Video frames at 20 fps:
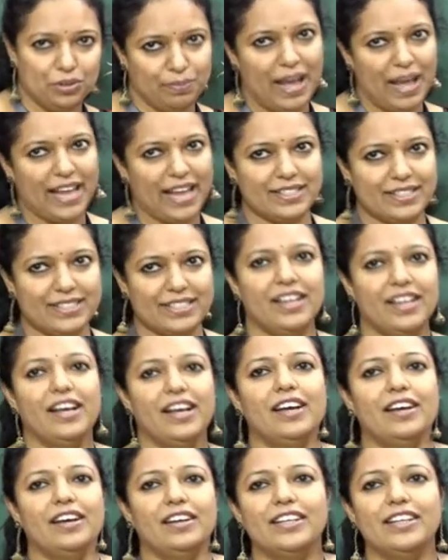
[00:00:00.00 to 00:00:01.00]
banks.
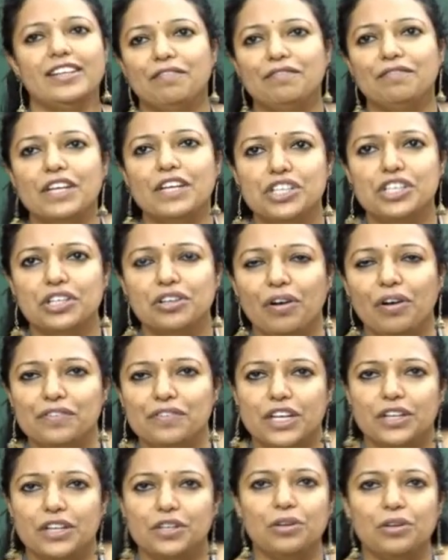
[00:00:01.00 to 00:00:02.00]
The definition of
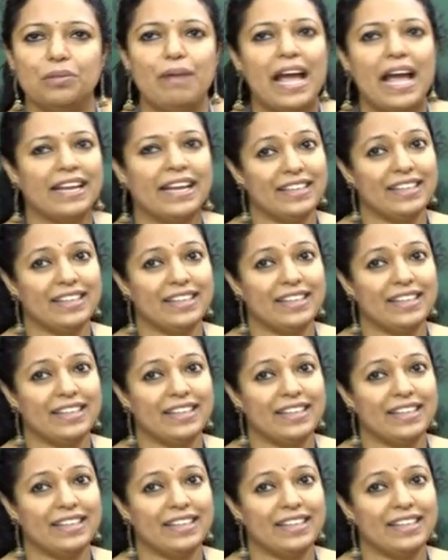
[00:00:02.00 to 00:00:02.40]
scheduled bank